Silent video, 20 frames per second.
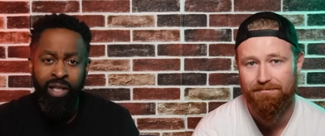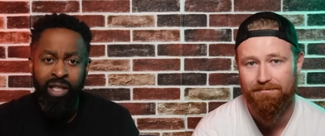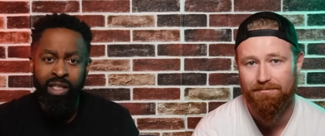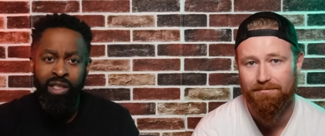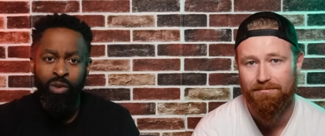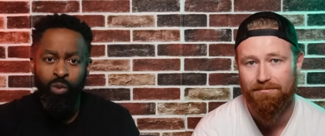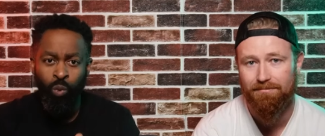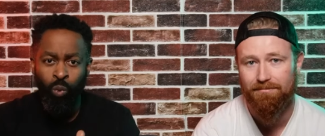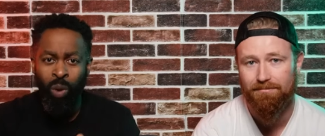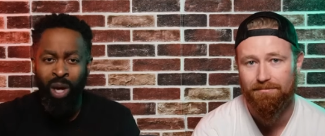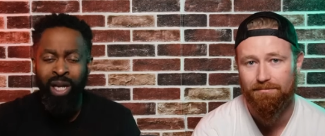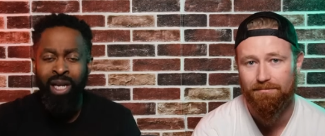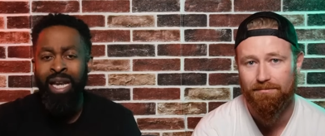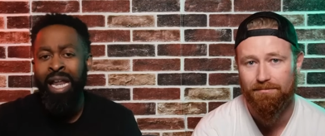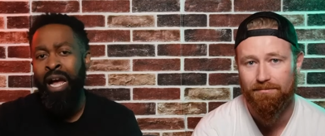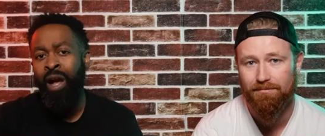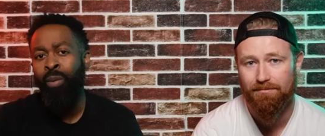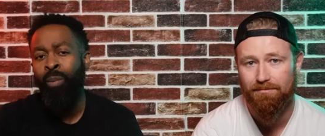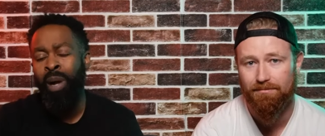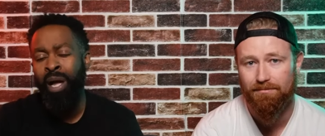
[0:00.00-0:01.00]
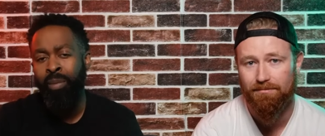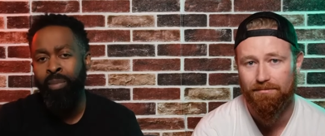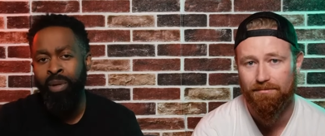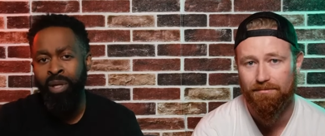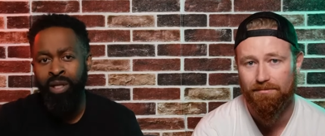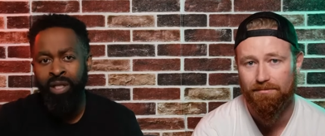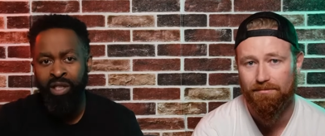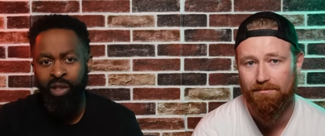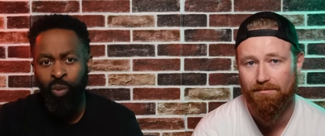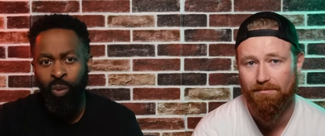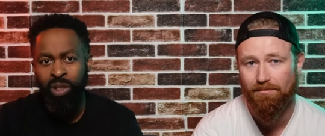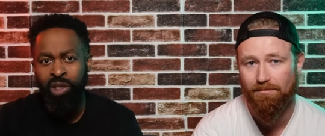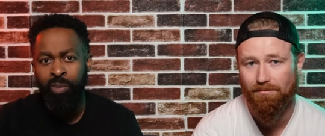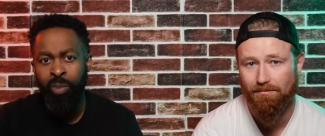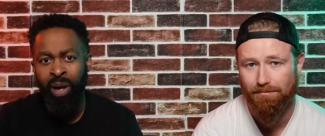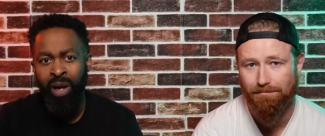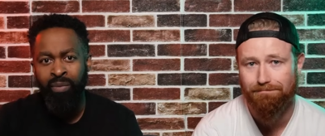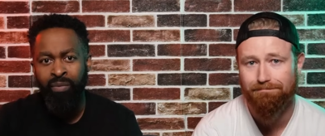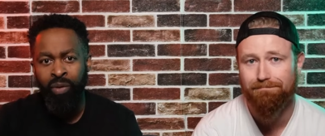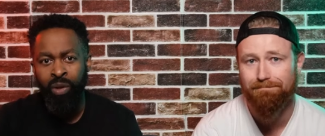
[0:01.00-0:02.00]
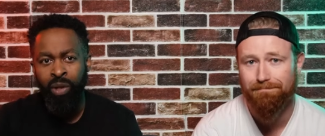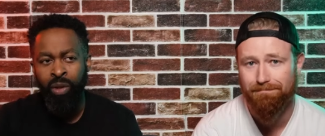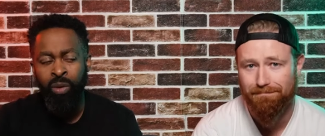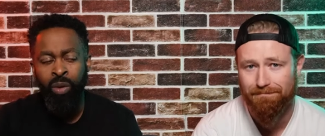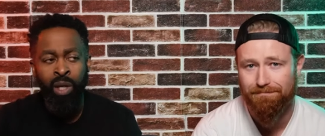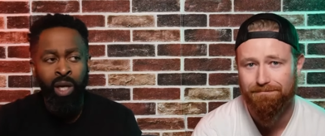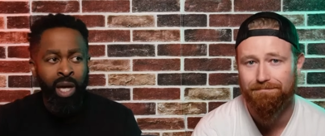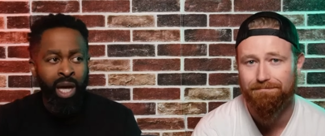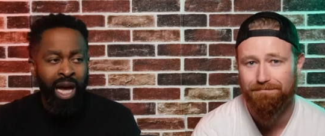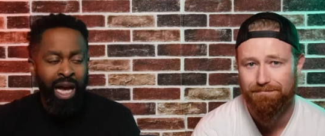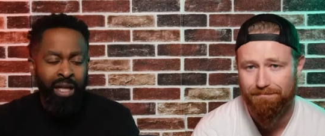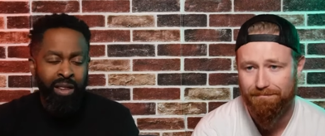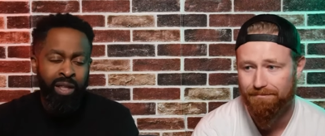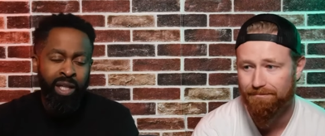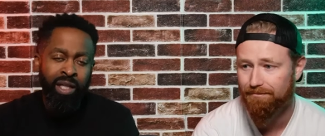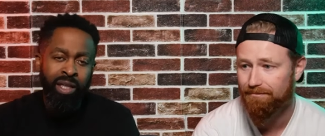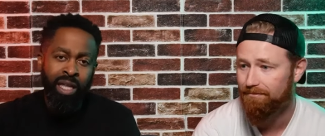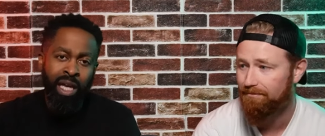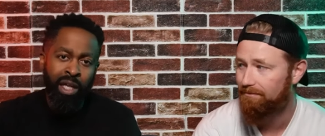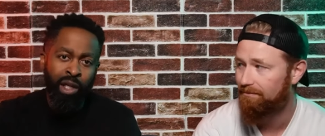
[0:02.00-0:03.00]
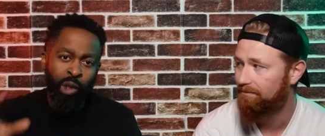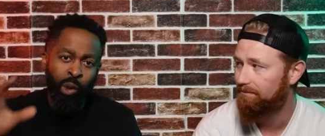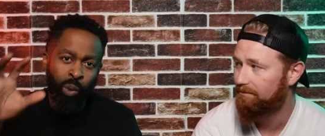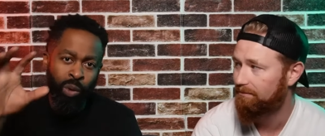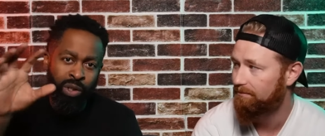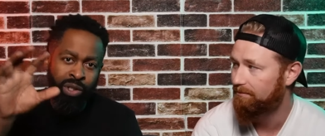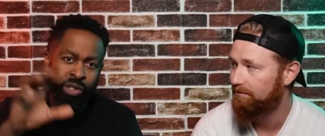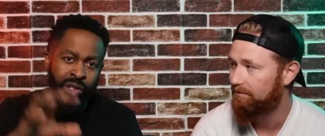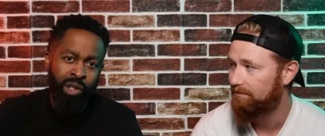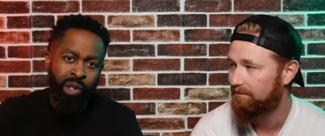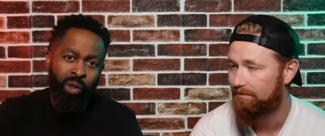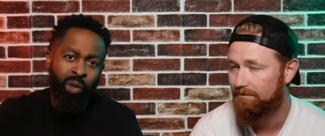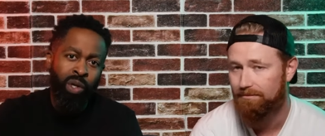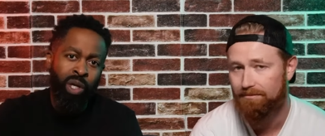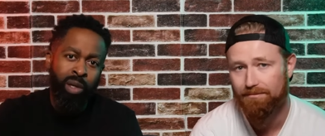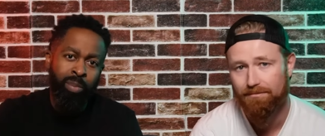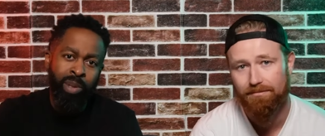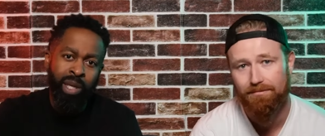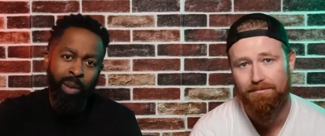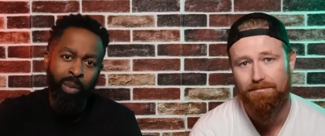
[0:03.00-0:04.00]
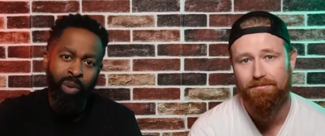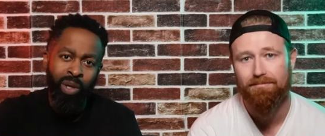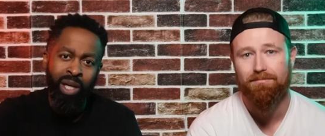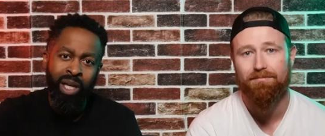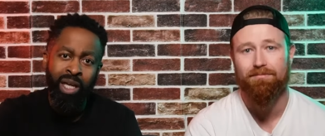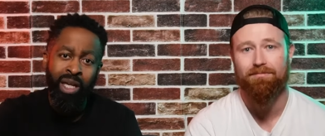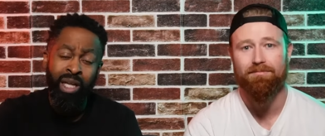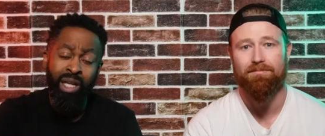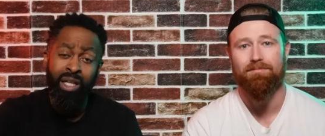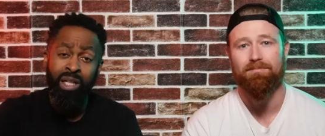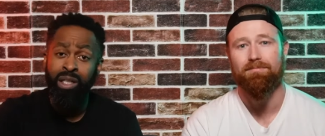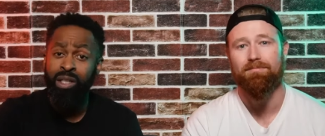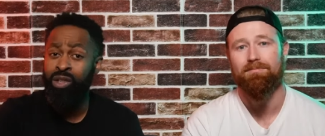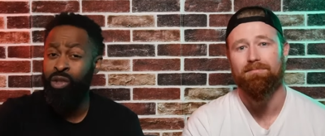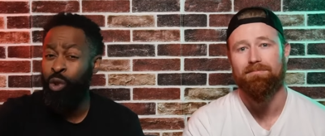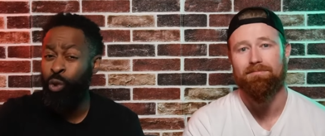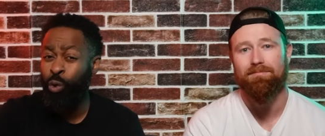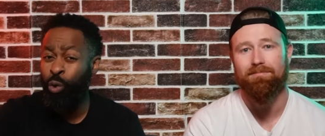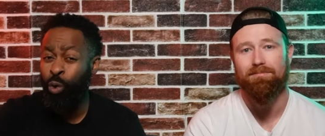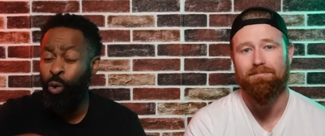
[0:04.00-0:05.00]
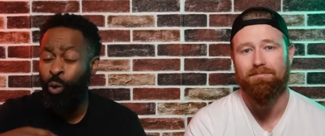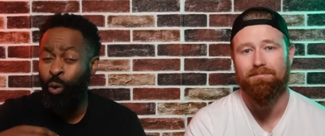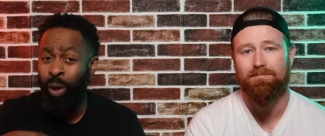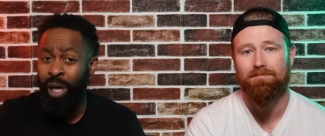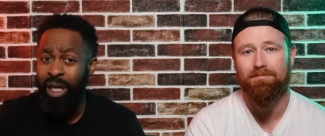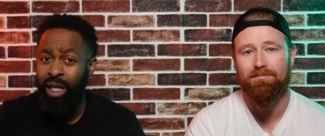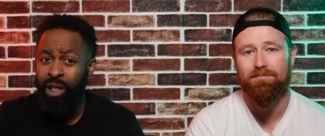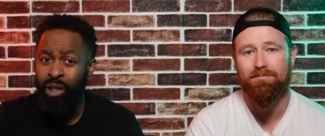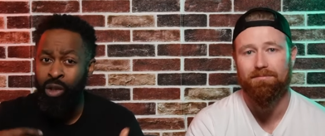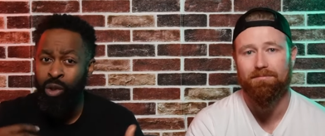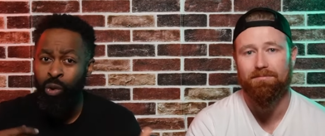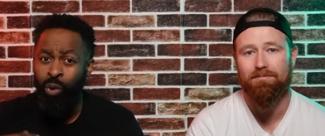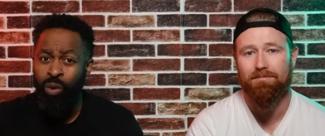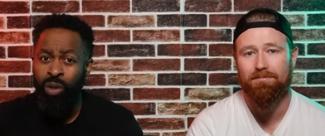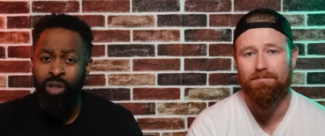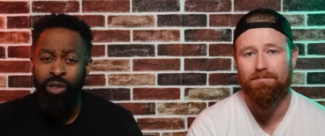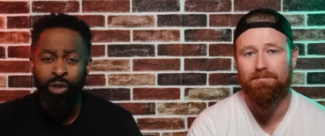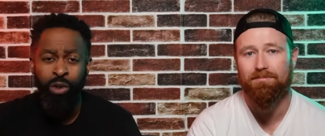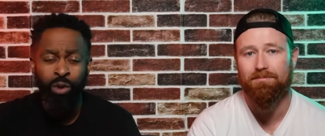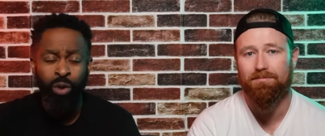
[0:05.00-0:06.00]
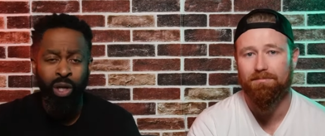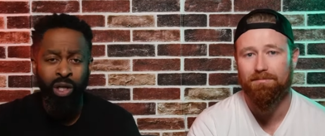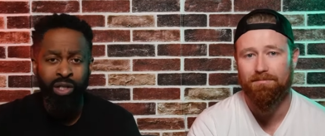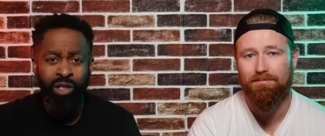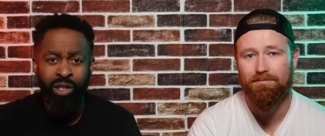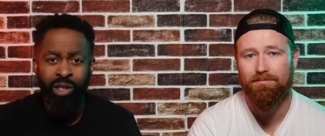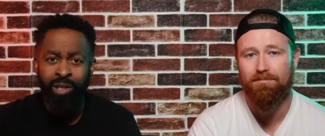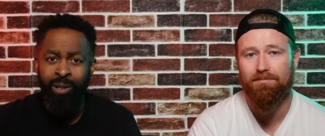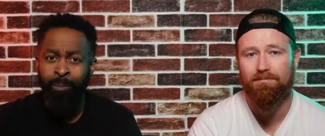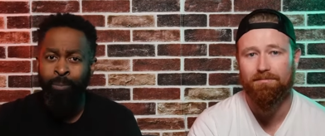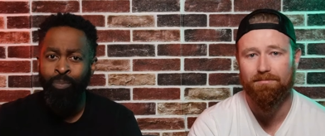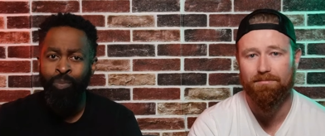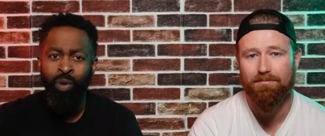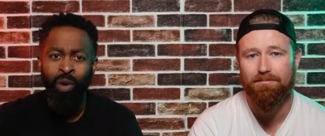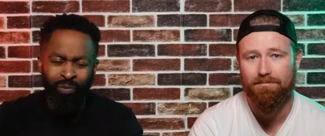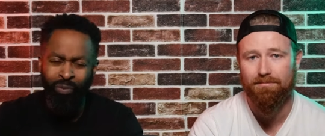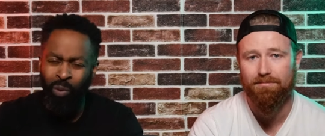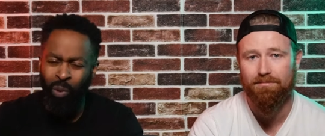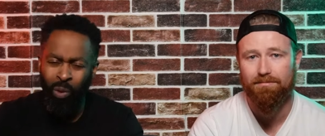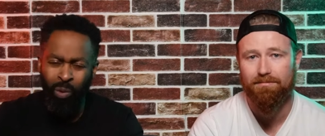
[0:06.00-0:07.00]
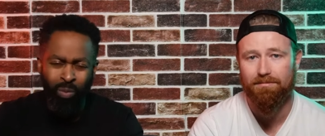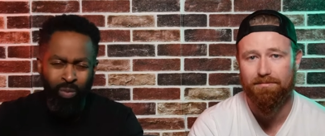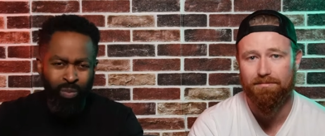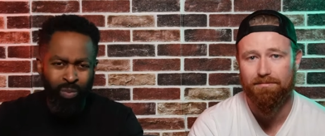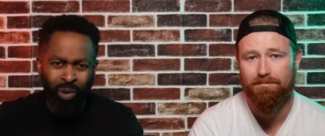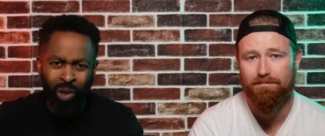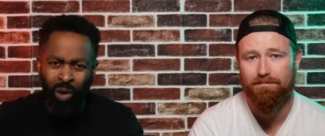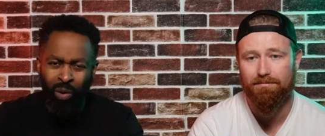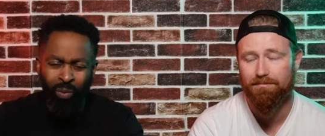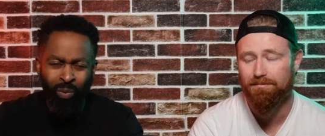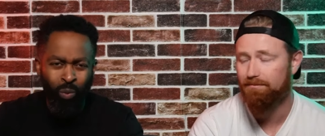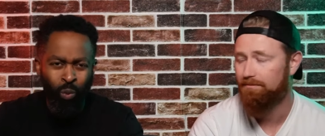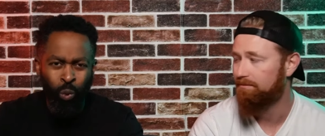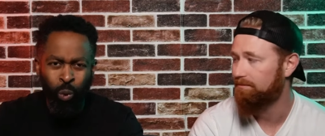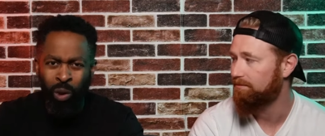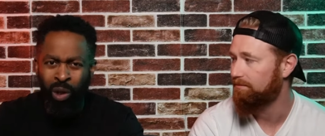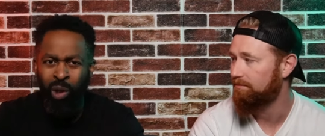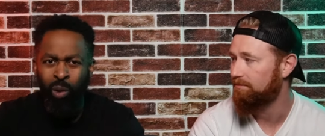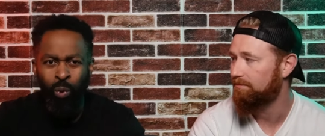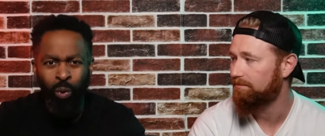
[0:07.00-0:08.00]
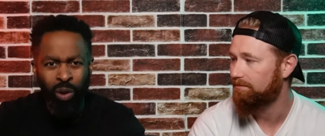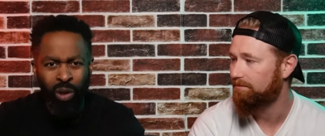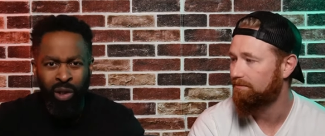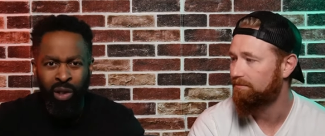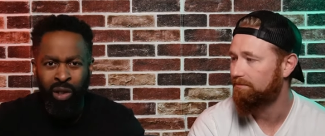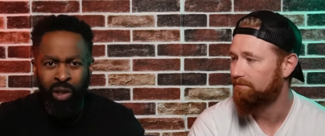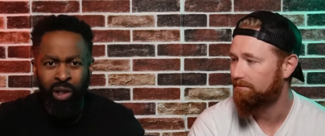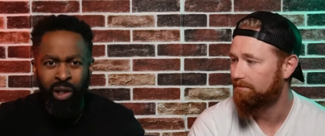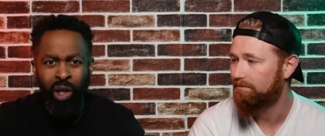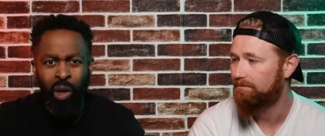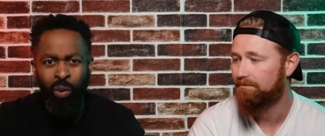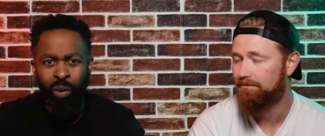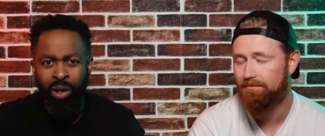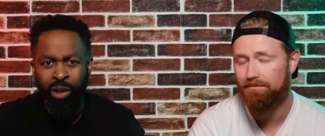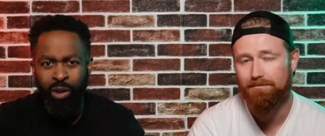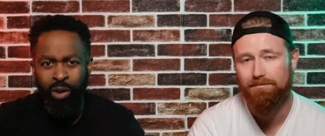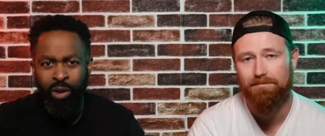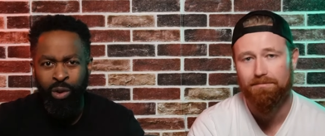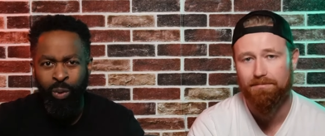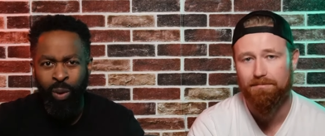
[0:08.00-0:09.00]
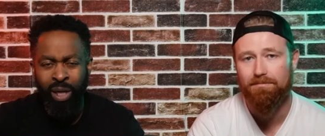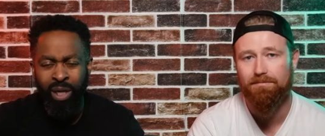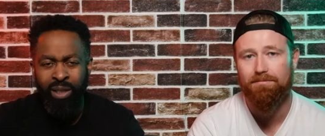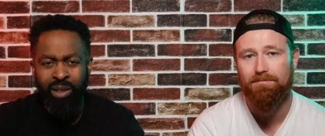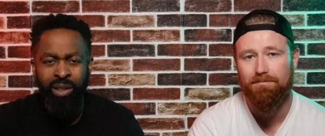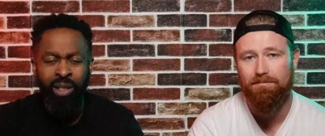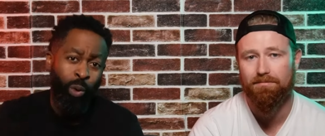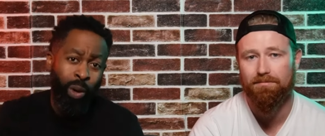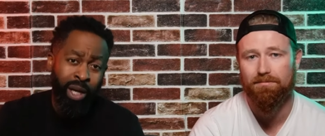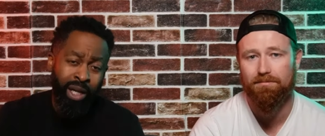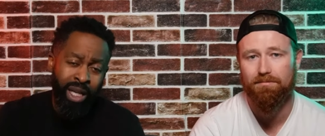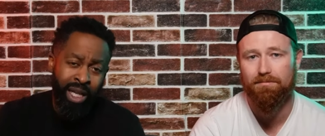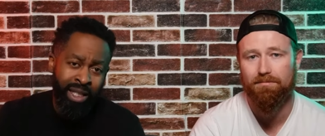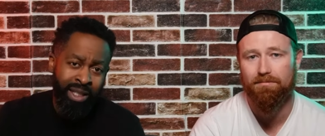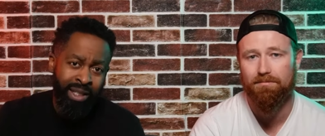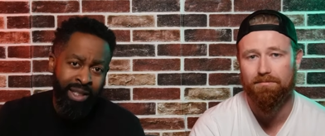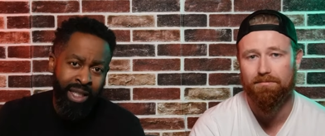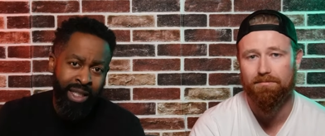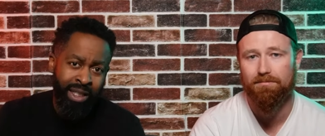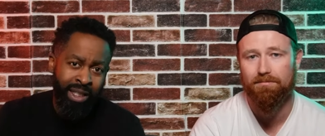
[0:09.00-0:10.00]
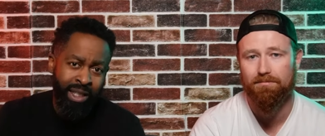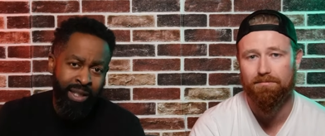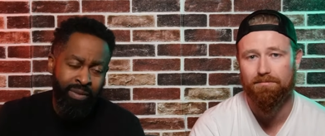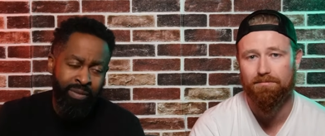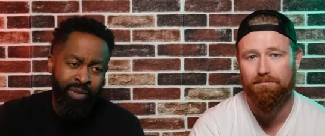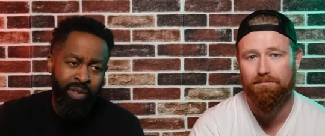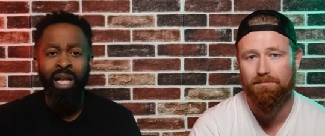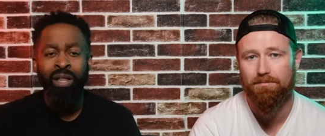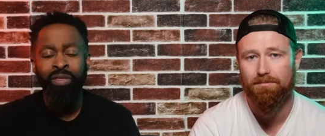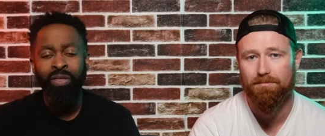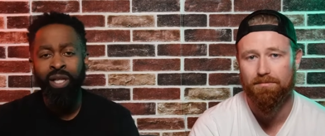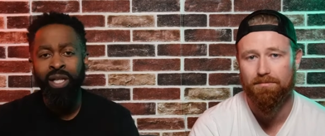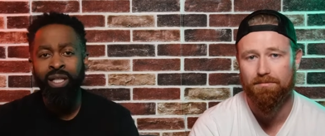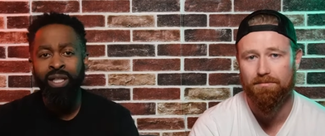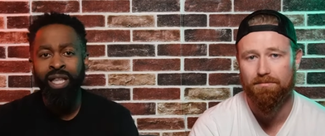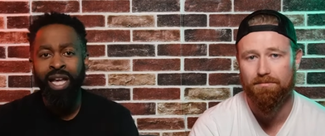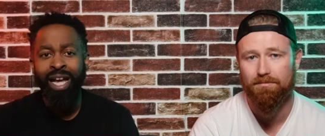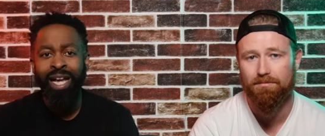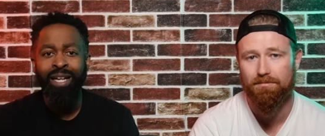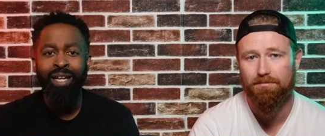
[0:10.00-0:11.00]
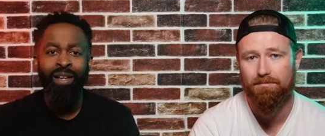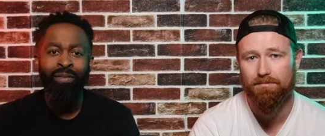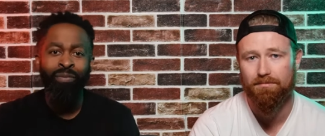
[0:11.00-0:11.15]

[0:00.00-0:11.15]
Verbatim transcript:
Speaker 1: this right now might be the sweet spot for you. I think that you are still going to be able to get in to great new construction for you know really really good low interest rates great incentives i think that